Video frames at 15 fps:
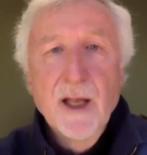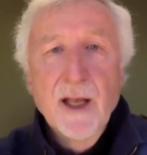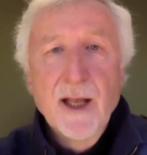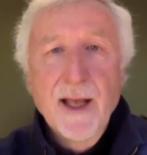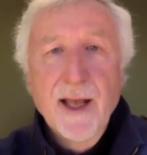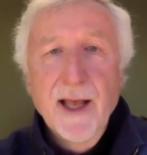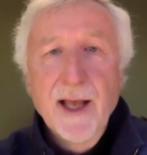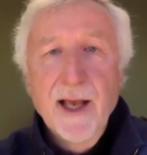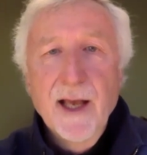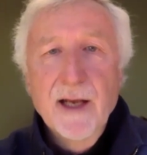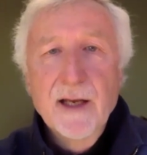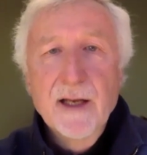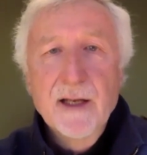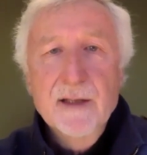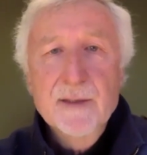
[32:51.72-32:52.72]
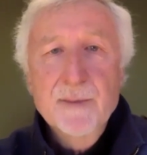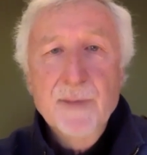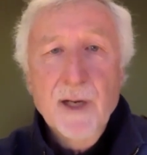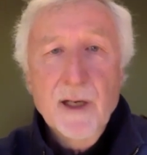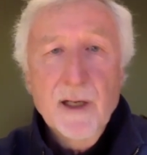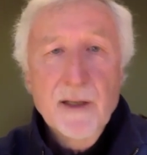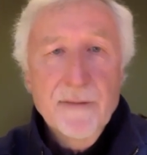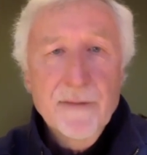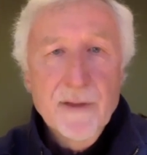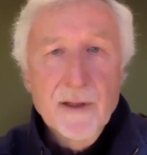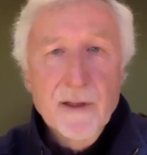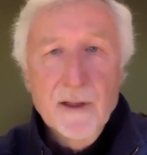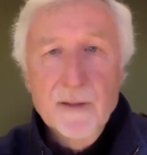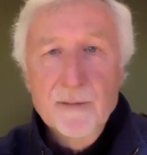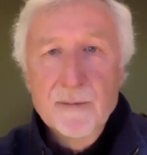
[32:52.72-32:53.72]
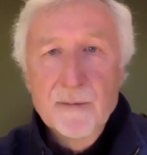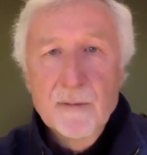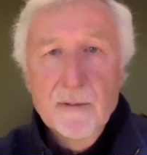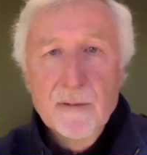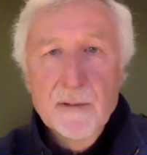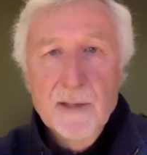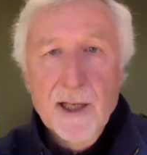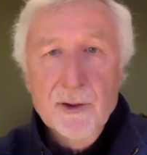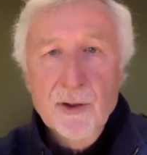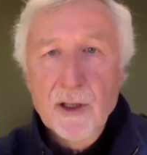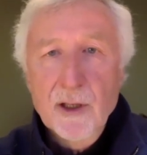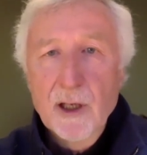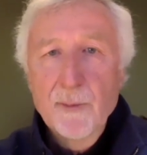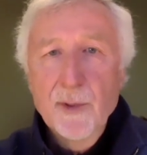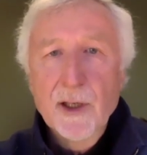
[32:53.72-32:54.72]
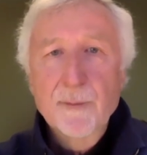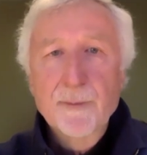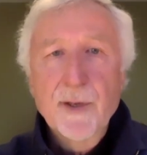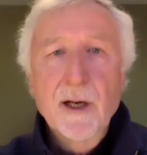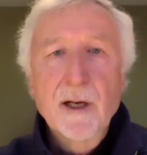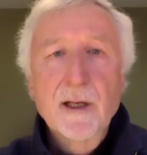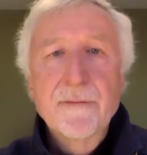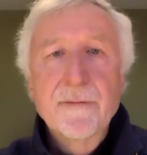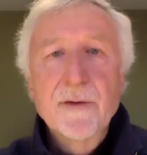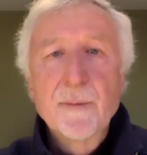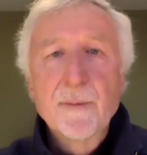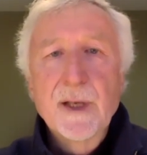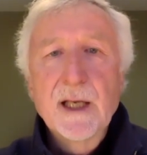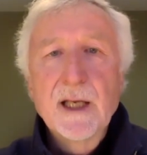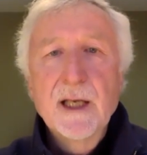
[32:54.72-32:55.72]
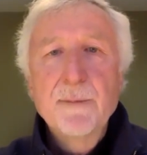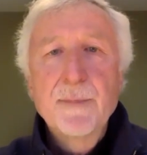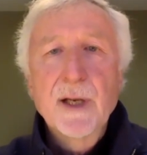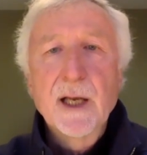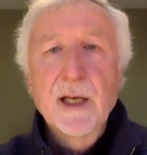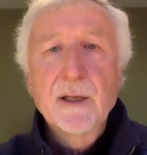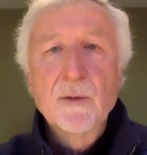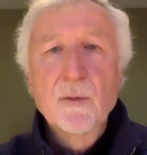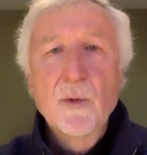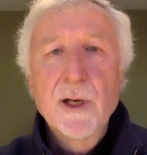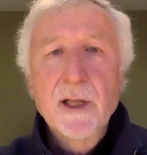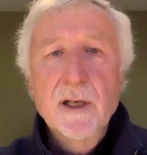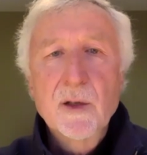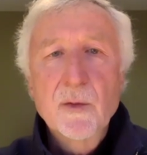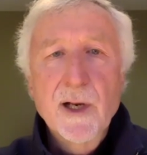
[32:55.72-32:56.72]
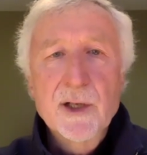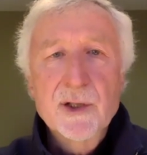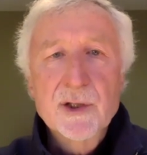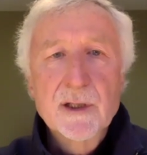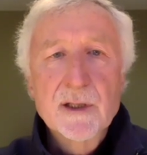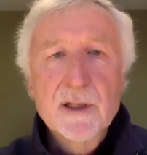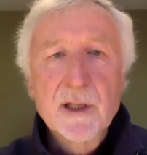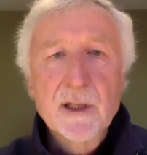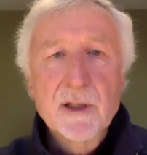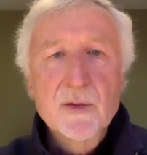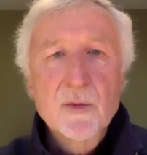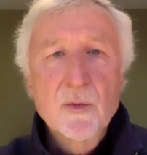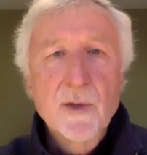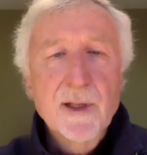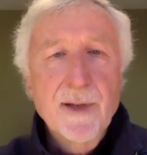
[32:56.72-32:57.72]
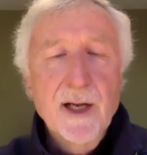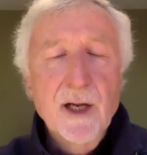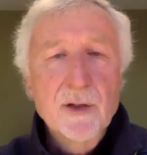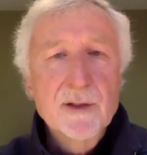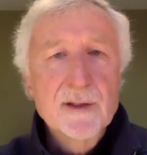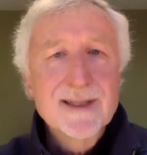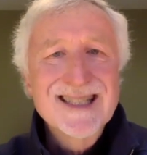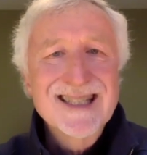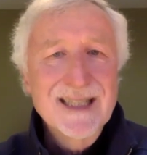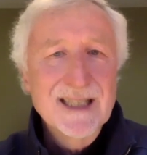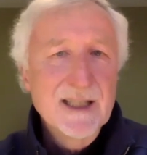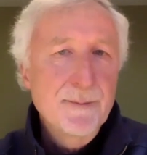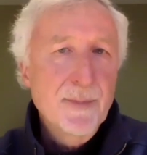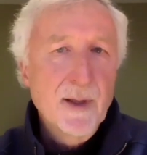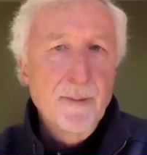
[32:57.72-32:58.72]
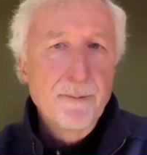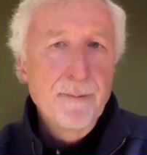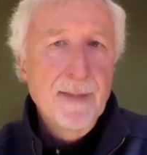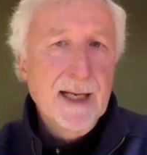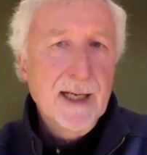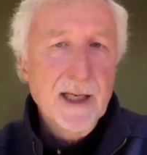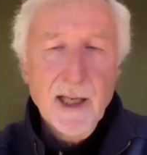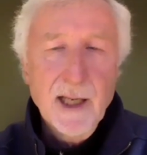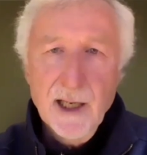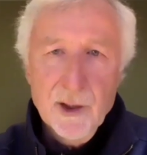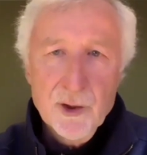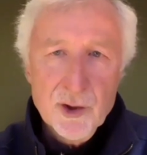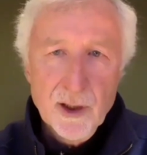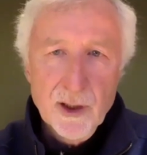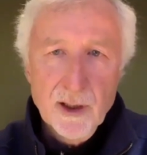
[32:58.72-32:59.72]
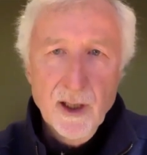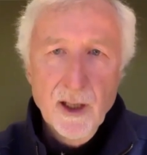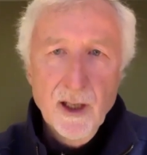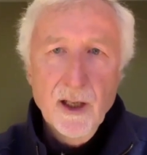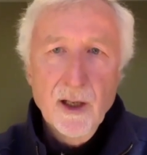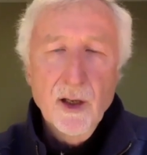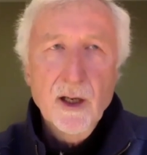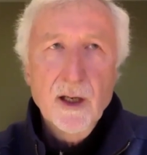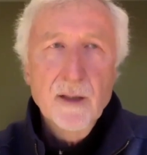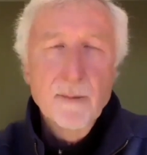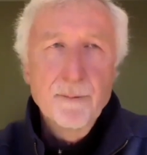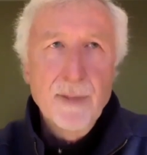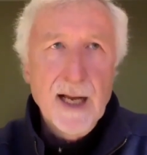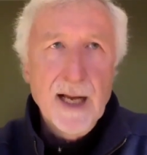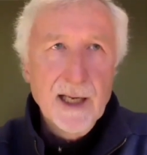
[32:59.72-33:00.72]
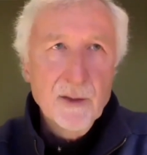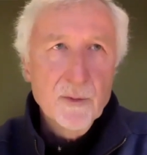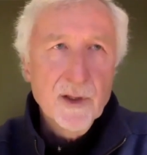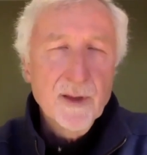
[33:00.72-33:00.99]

And it's partly for Dr. Culbert, partly for me, but one of the questions is, what about sleep medication combined with